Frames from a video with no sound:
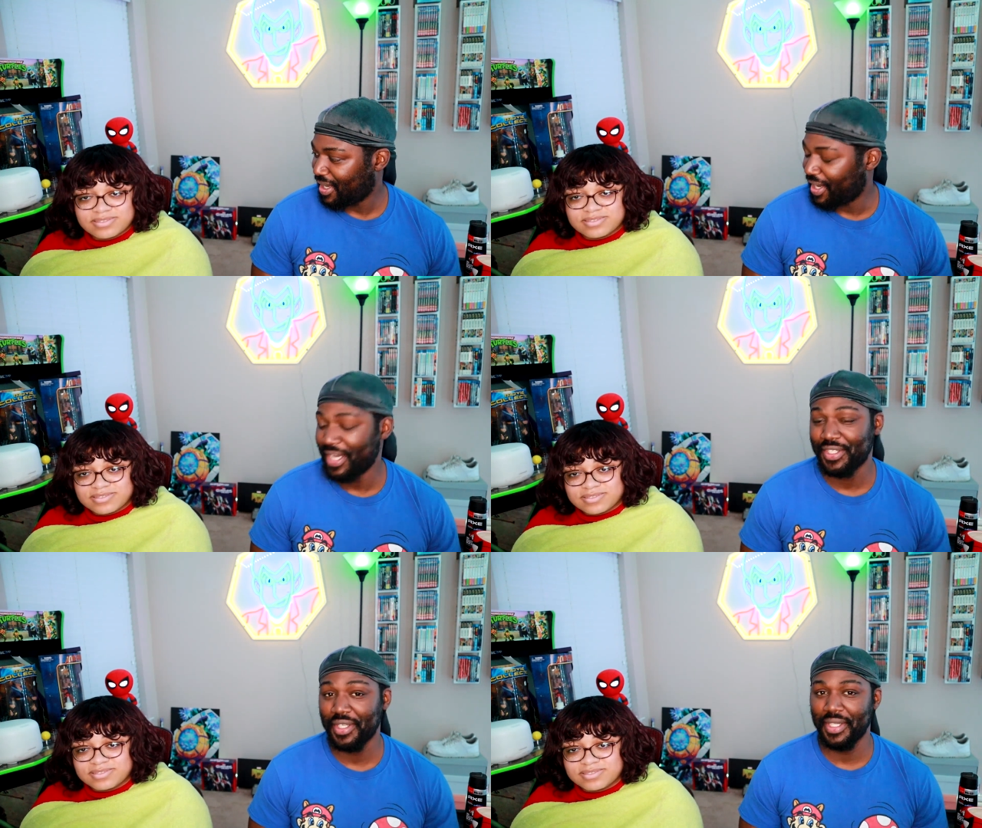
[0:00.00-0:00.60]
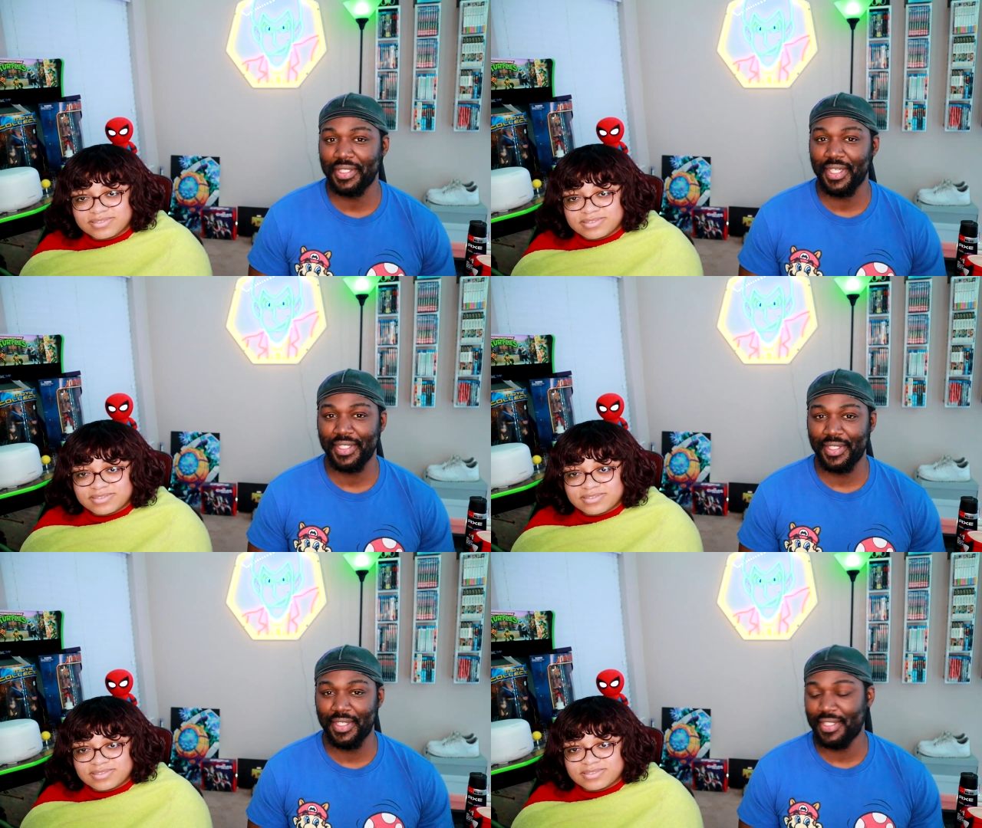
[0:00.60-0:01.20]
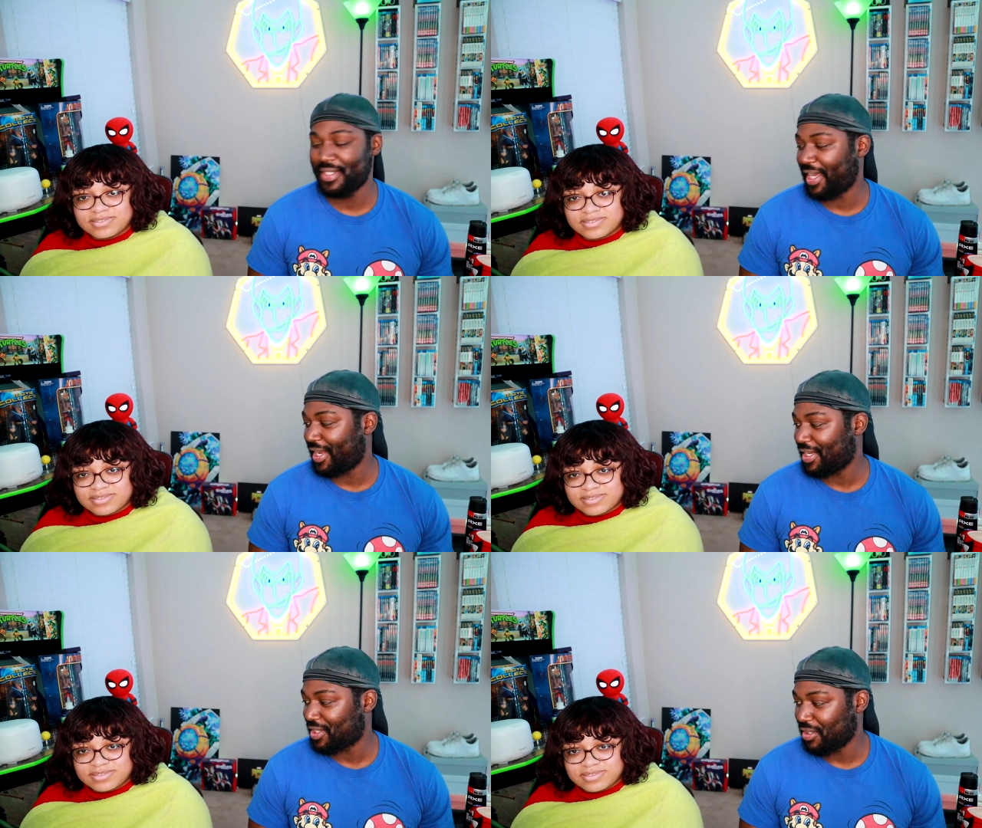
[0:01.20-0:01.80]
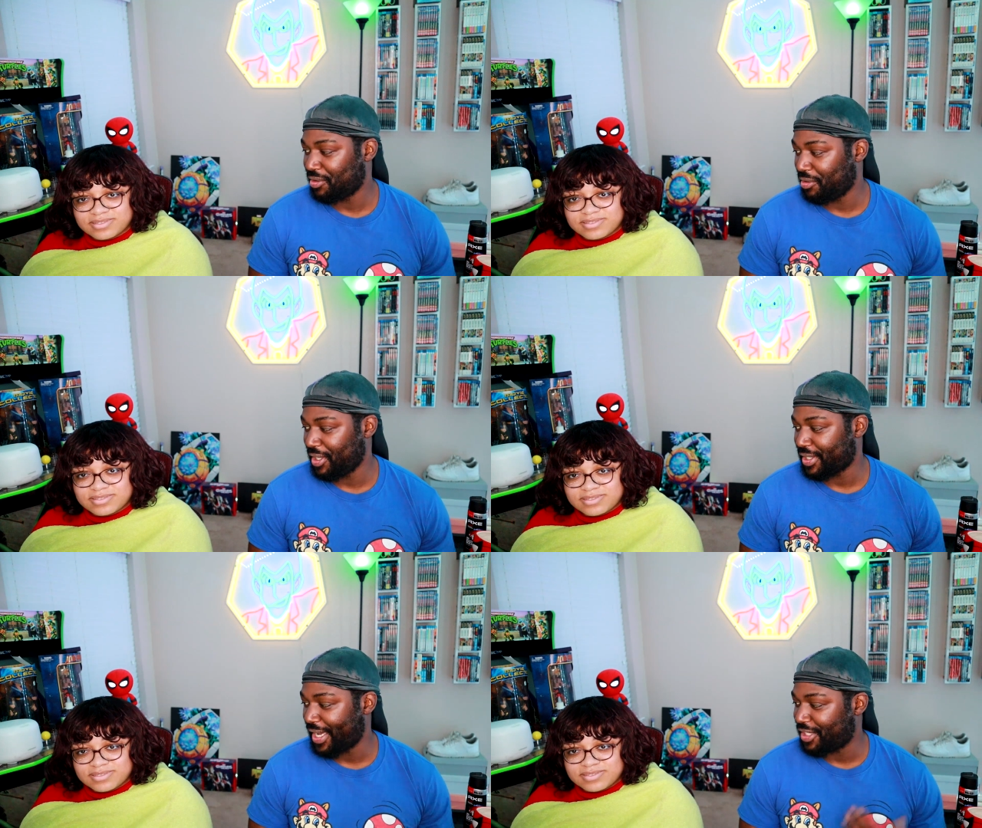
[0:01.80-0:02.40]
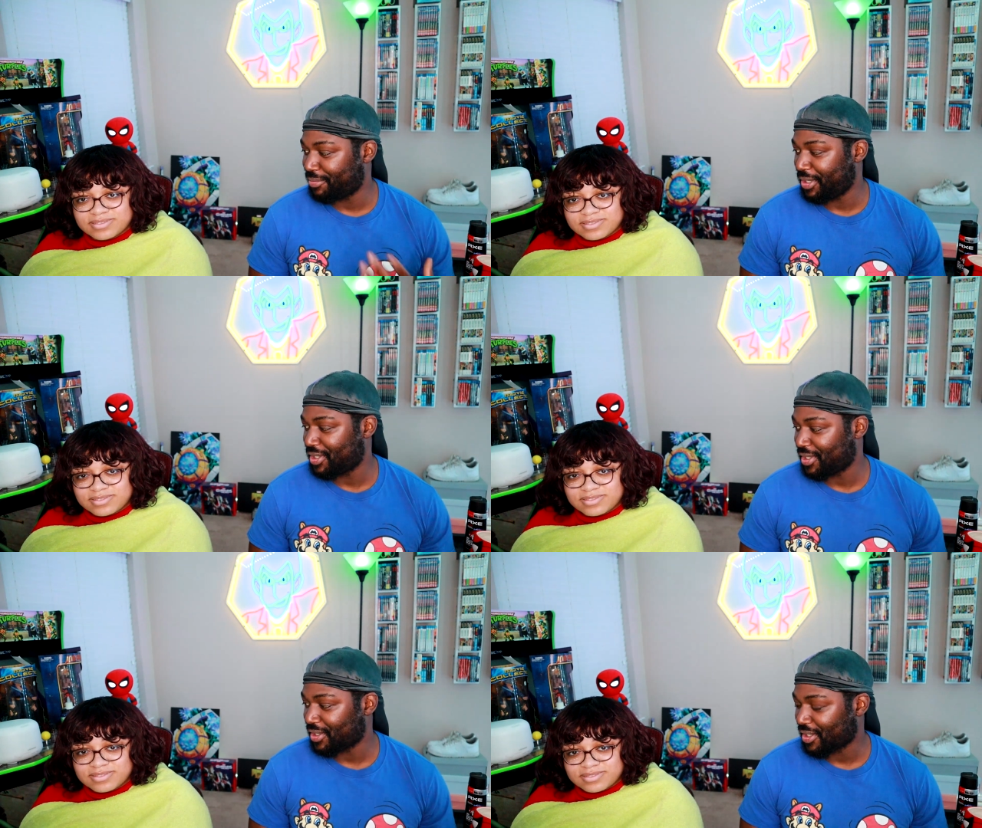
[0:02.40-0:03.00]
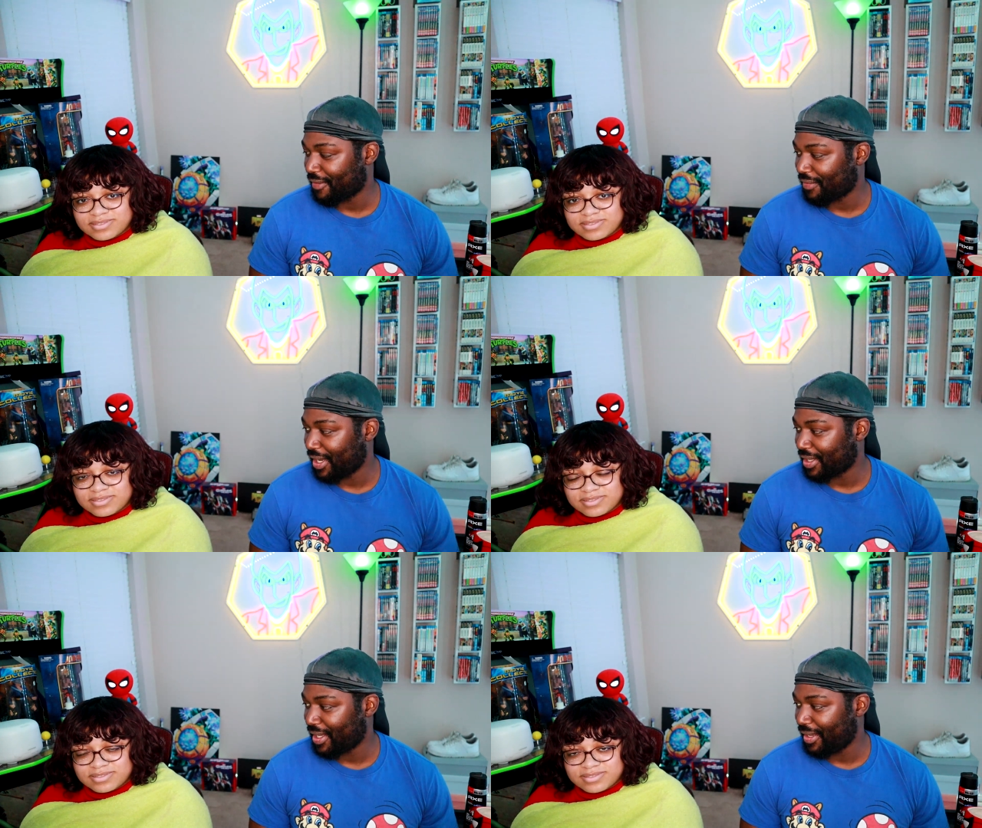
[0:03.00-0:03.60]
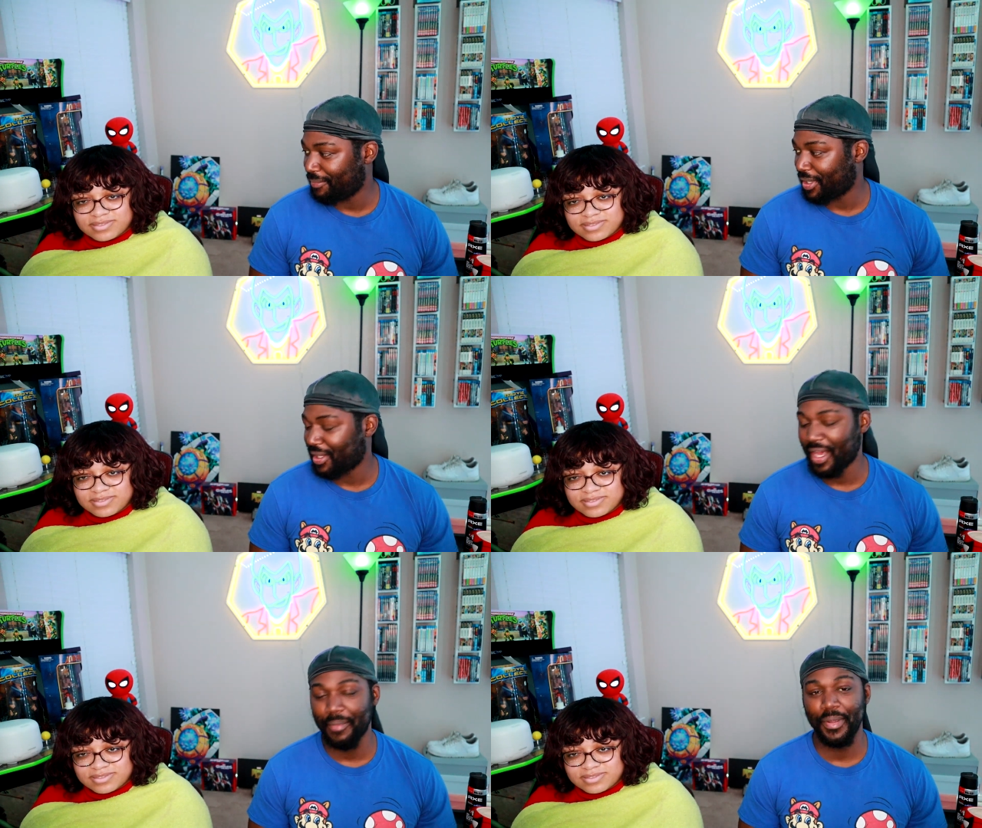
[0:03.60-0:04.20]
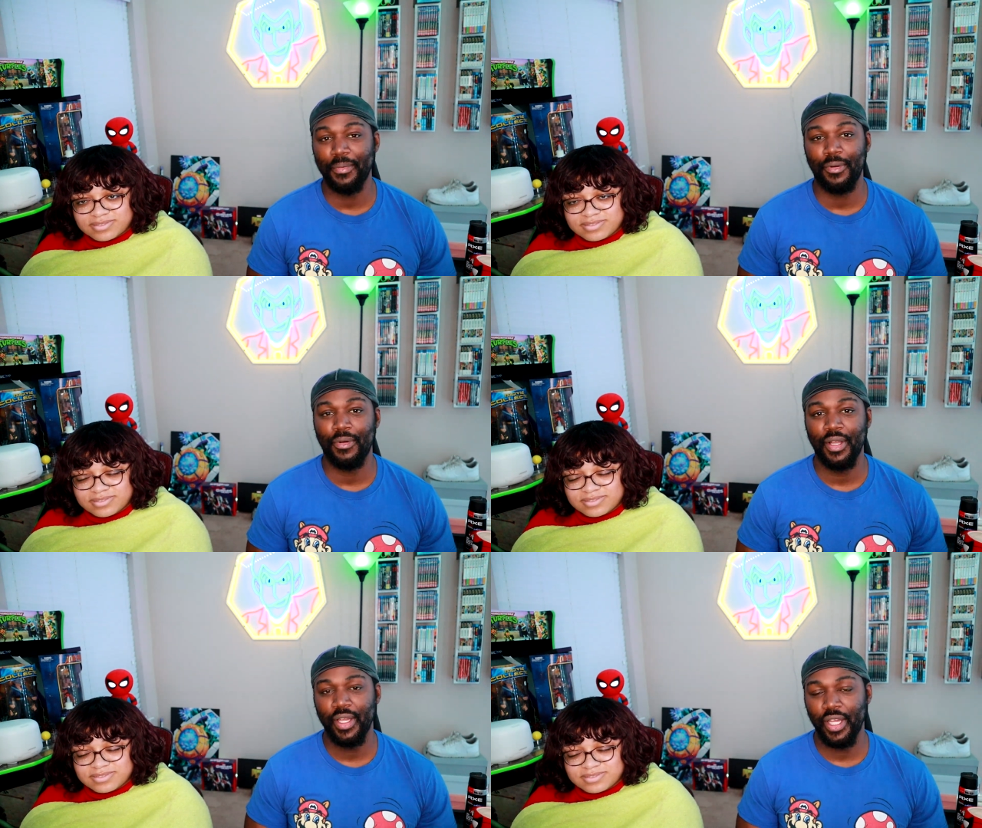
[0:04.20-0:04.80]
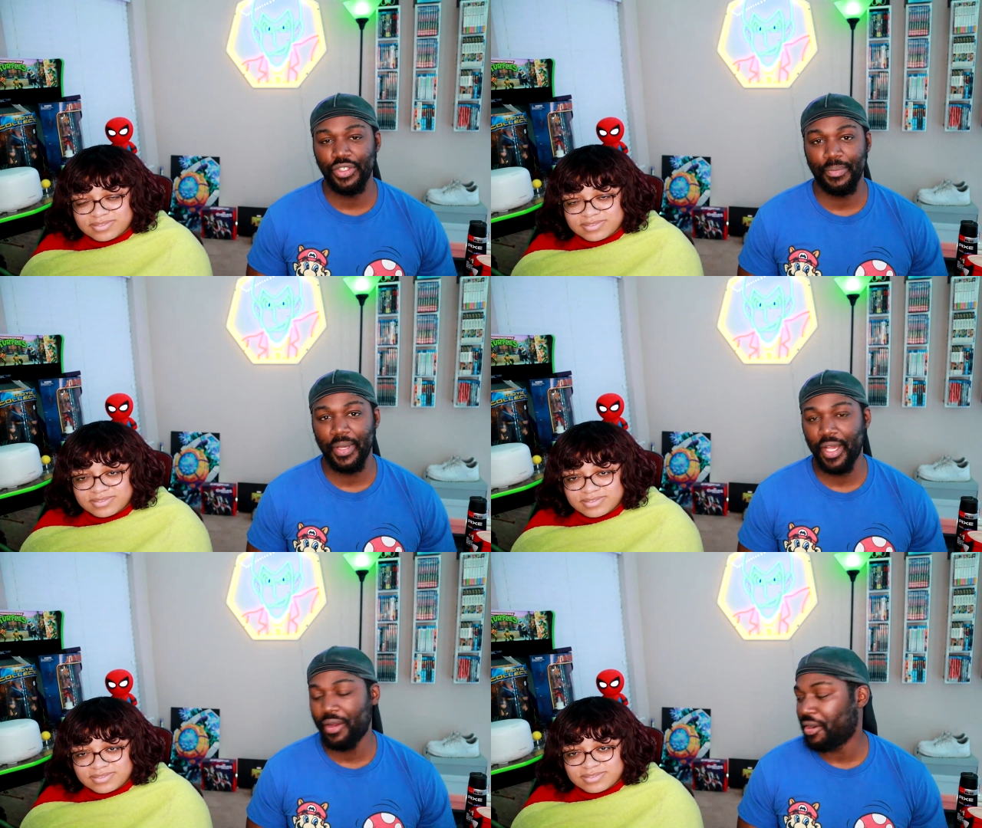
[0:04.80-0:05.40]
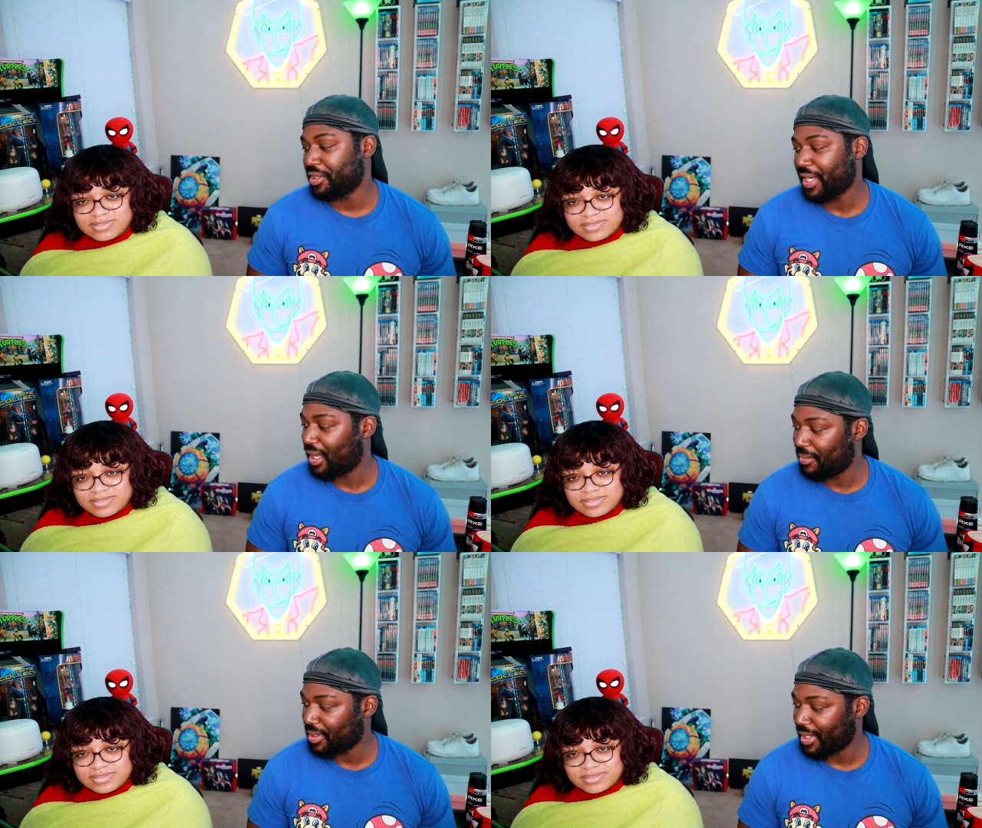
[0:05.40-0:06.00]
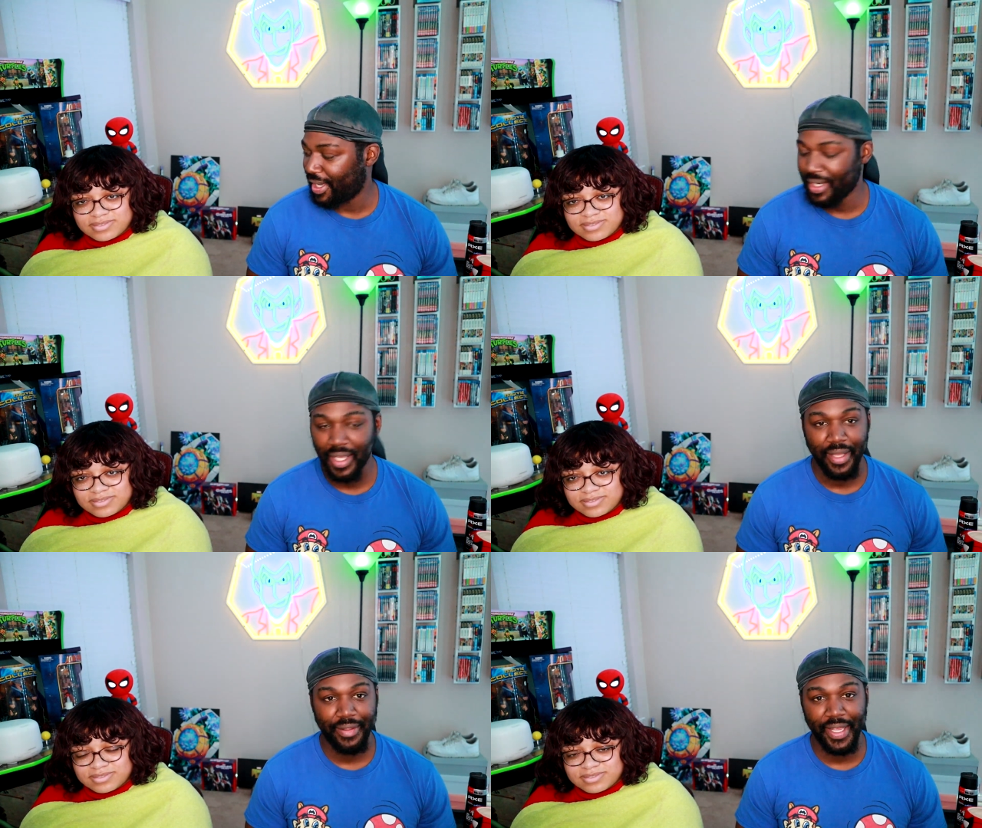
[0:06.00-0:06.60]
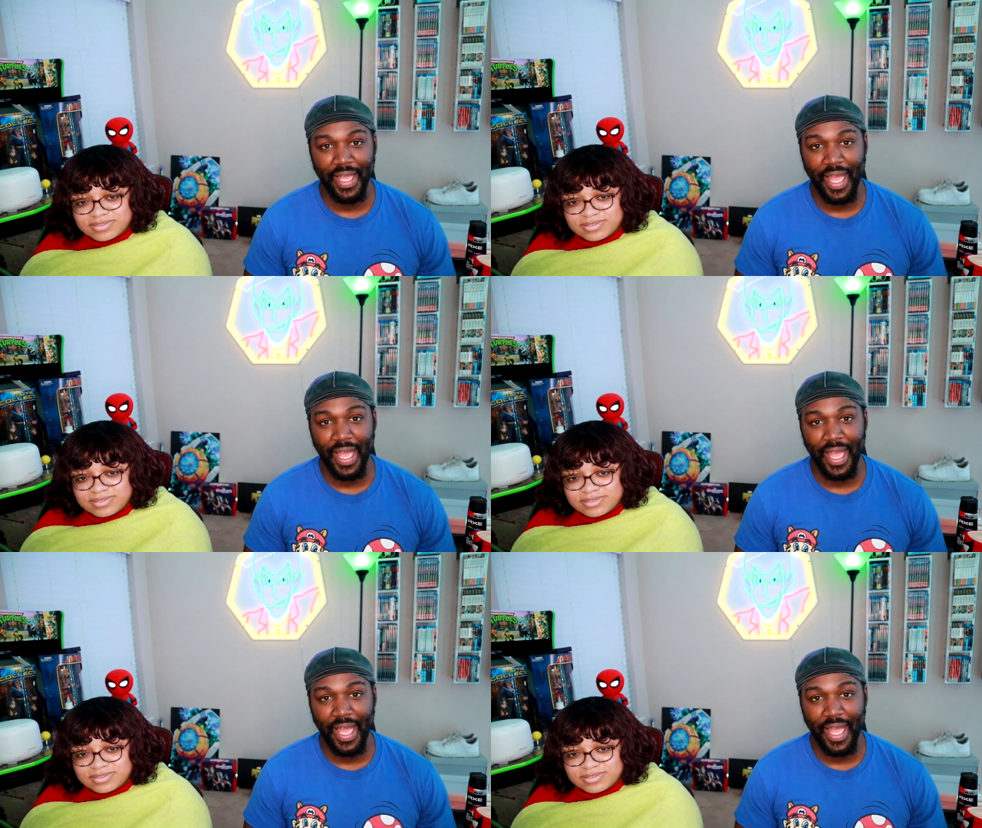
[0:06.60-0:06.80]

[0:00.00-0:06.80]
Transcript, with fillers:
Speaker 1: and they still exist to this day. They still do these hate speeches and stuff like that. But a lot of people in Japan aren't down with that. They